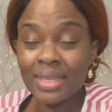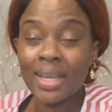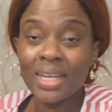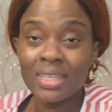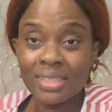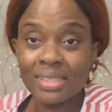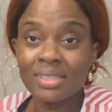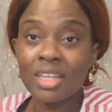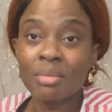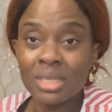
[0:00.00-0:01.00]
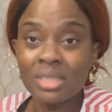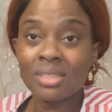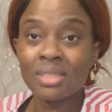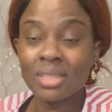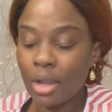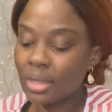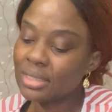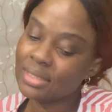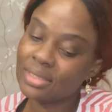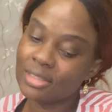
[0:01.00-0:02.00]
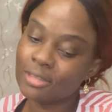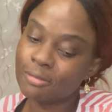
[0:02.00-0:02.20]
the Canadian system is nowadays.